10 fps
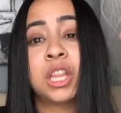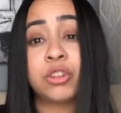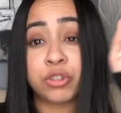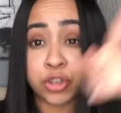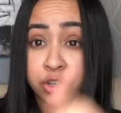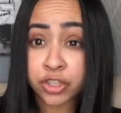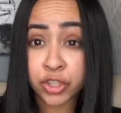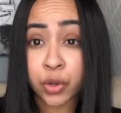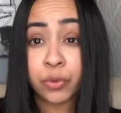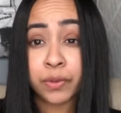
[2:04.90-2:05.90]
Their shirts
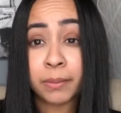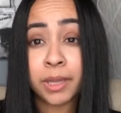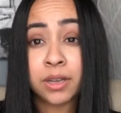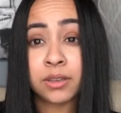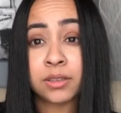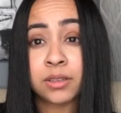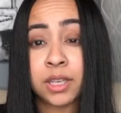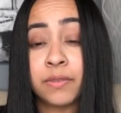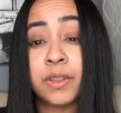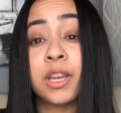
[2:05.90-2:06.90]
don't fit me because
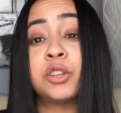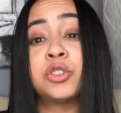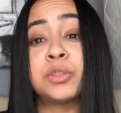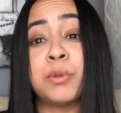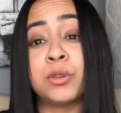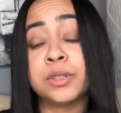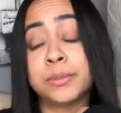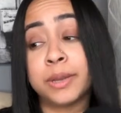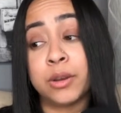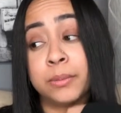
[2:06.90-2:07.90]
even the extra small is too
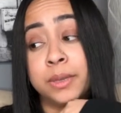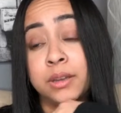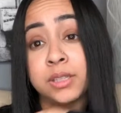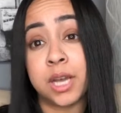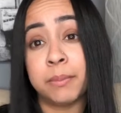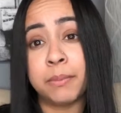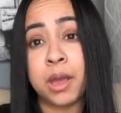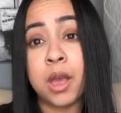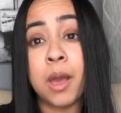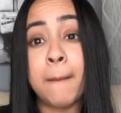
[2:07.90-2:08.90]
big on me on top.
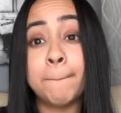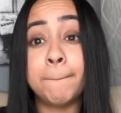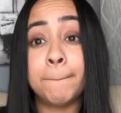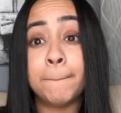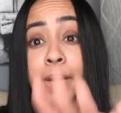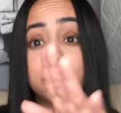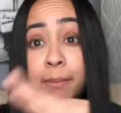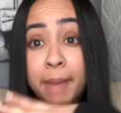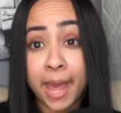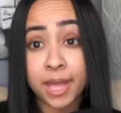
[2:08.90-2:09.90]
But the
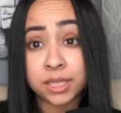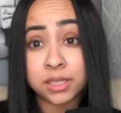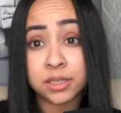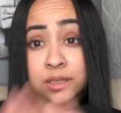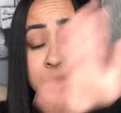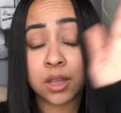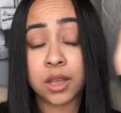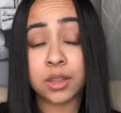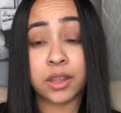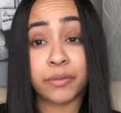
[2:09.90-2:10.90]
pants,
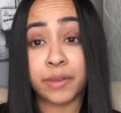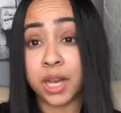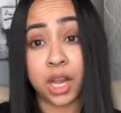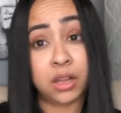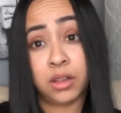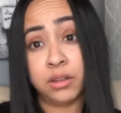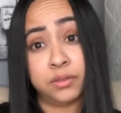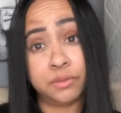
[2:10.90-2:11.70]
they fit like a glove.